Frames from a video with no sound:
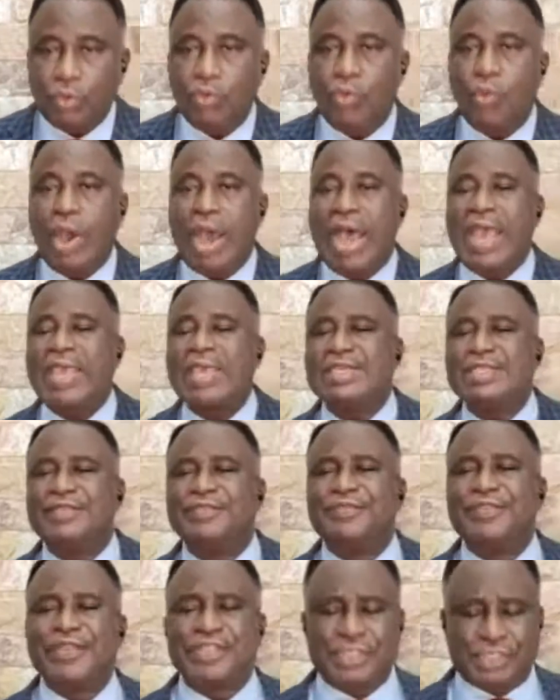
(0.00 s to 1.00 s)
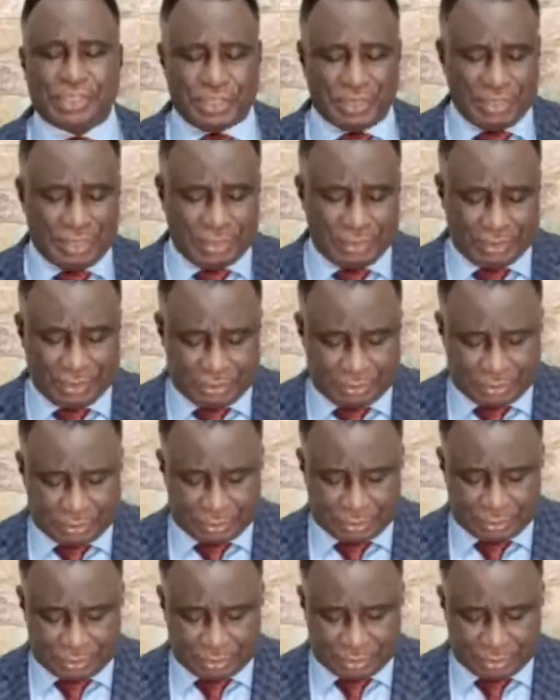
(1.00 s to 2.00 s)
Why is vision
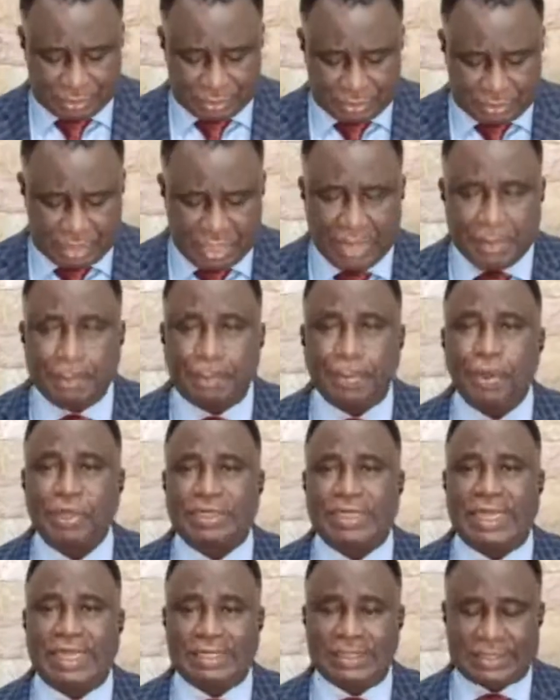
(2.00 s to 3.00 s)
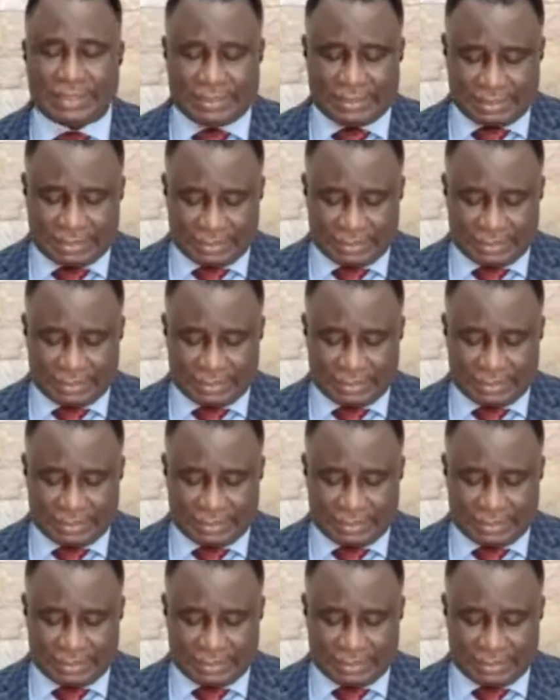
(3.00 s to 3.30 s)
important?